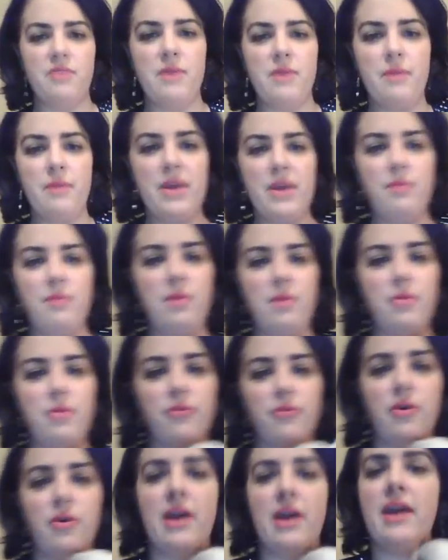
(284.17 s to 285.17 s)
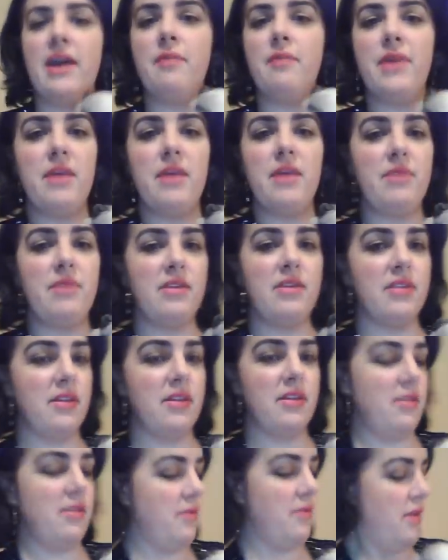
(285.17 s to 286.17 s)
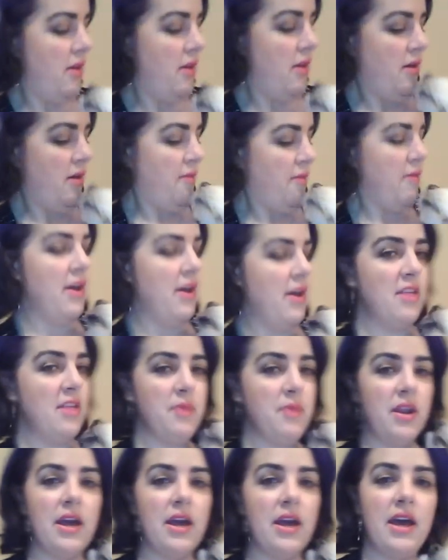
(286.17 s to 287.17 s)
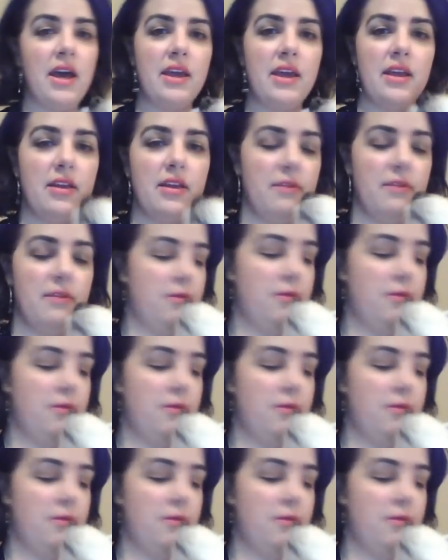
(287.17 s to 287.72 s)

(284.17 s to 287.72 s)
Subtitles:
my baby before I had babies because my husband and I